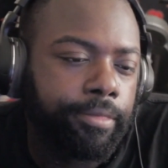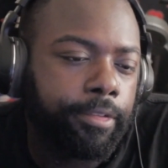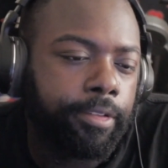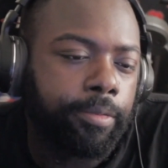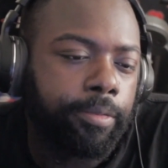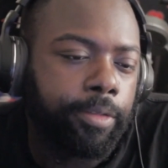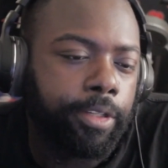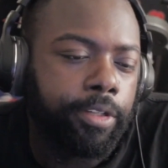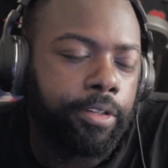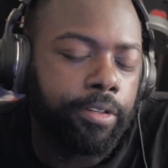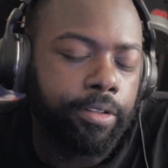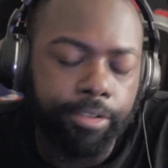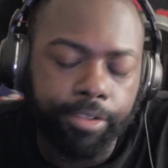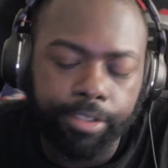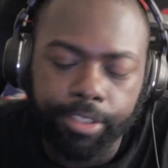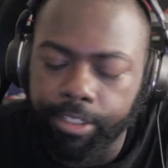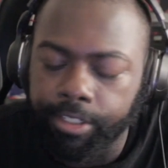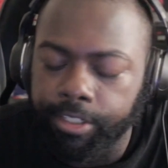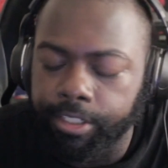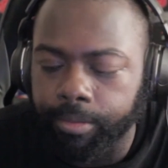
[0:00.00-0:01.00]
Then we're going
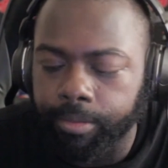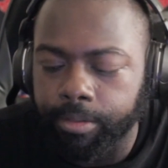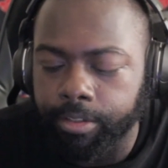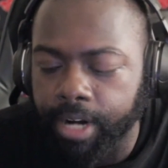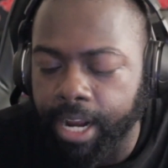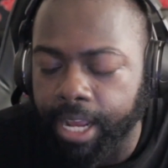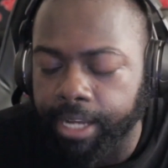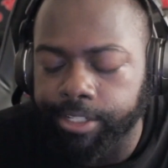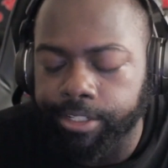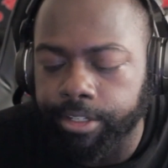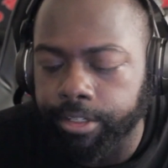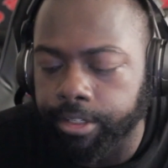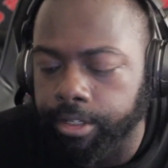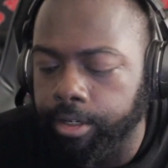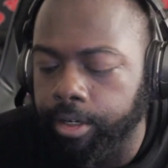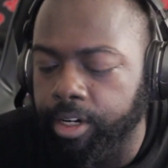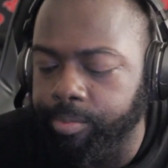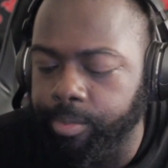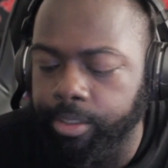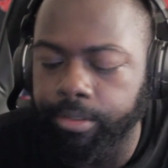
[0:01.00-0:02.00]
to see some cracks in her
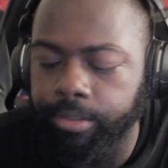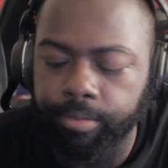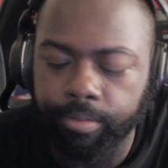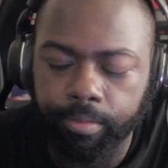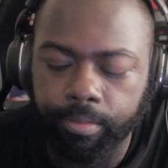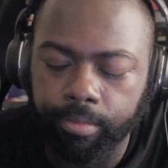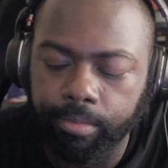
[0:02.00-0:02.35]
armor.